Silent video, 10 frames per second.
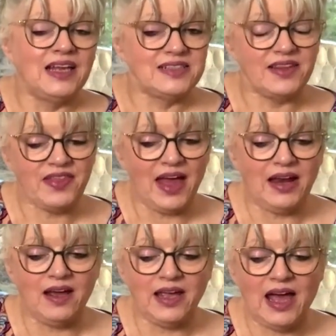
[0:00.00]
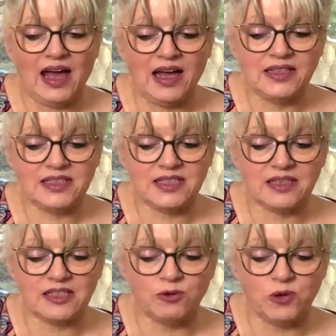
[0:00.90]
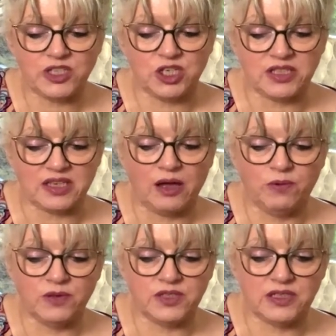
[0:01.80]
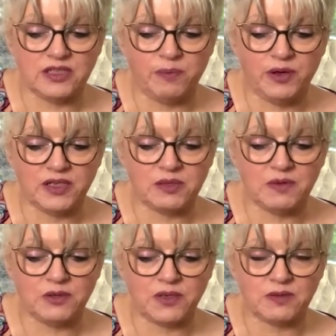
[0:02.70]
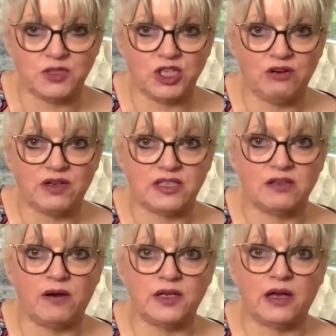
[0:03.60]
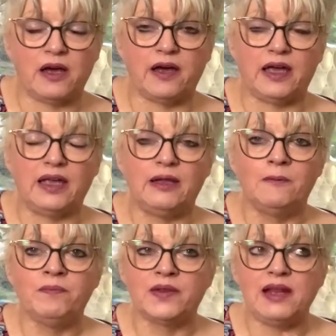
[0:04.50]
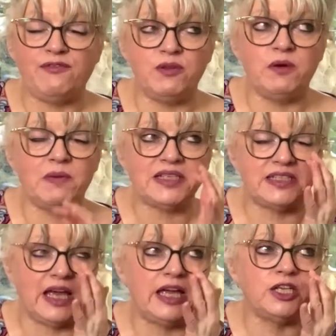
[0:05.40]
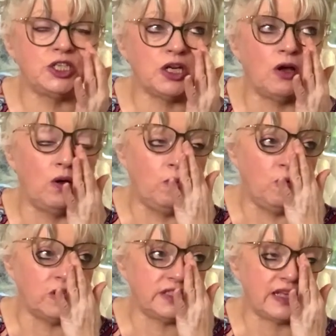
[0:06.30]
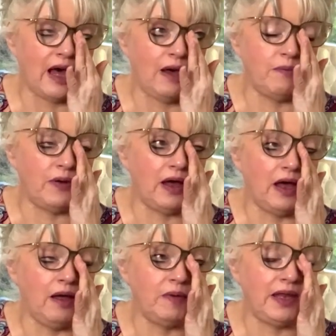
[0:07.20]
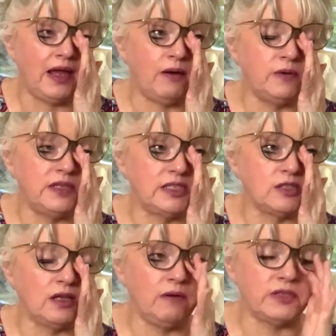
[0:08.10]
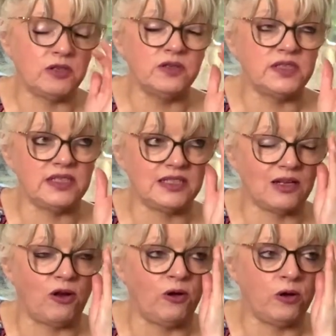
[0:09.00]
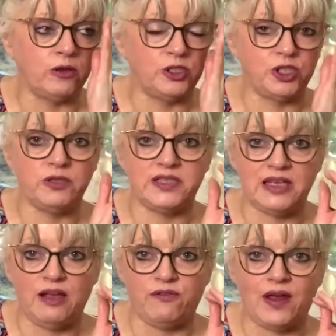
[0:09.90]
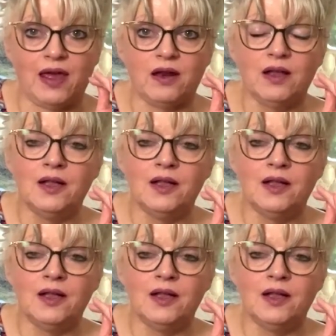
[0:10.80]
then I had some questions that I wanted to put to Midwest Machinery. So I left them a message on WhatsApp, and it was gone 6 o'clock on Tuesday evening.